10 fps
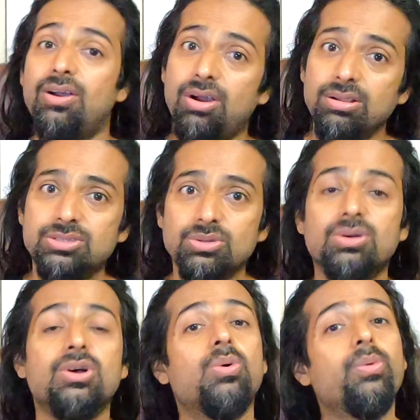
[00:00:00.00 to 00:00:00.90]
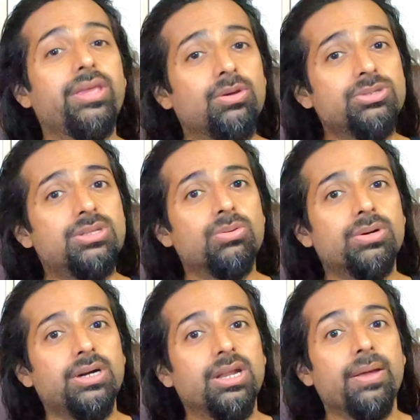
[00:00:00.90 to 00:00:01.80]
Also, we use the
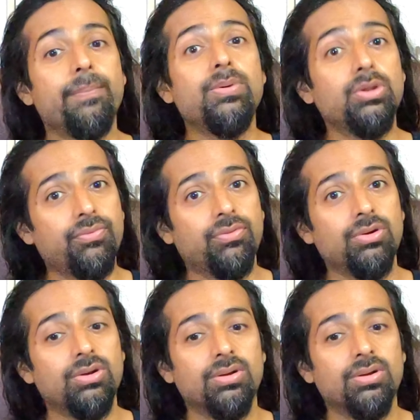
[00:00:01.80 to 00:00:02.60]
word beautiful